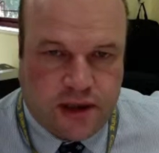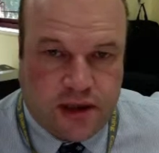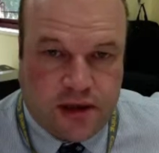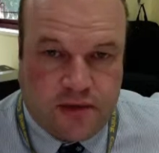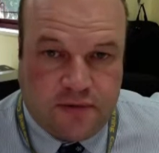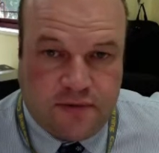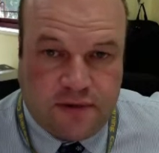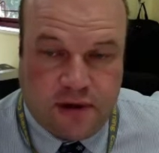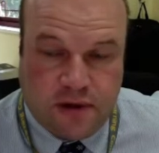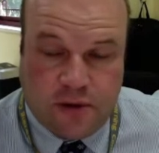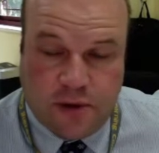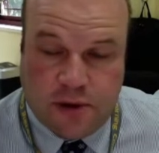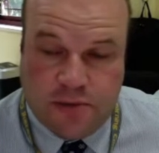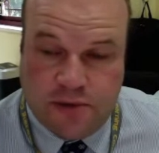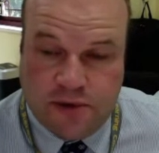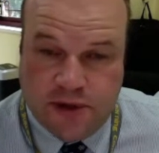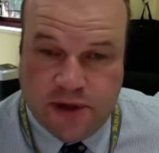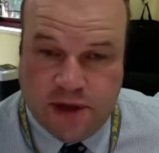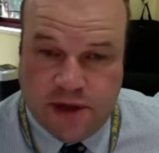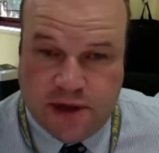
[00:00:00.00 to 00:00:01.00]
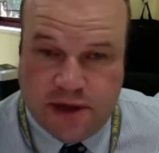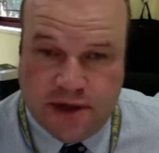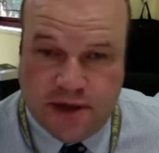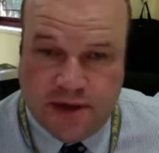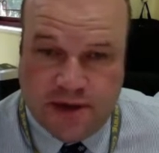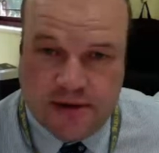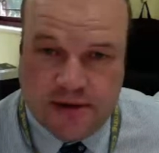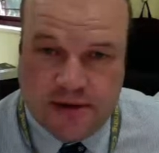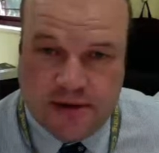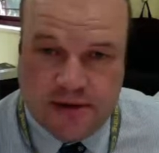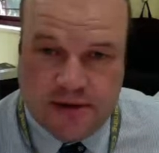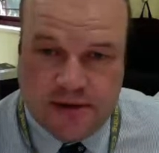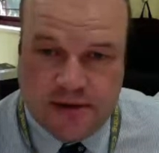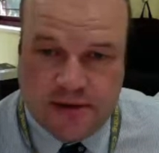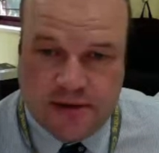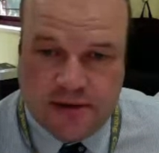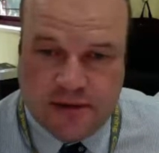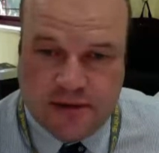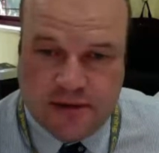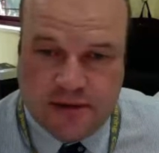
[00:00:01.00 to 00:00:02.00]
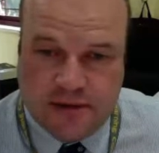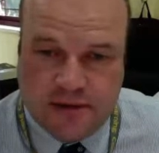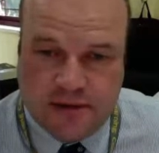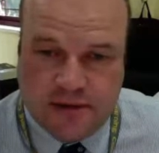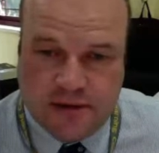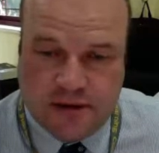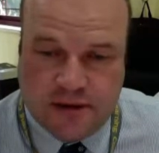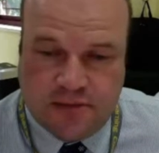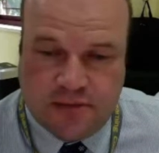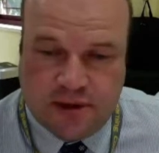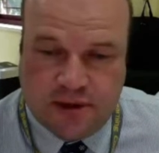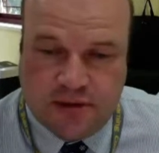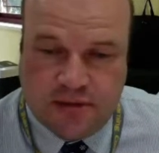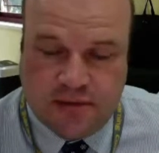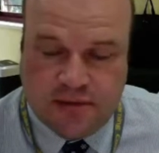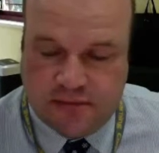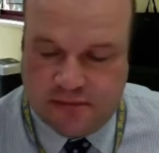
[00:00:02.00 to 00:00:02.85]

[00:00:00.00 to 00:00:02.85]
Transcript: I'm going to follow up with carpet,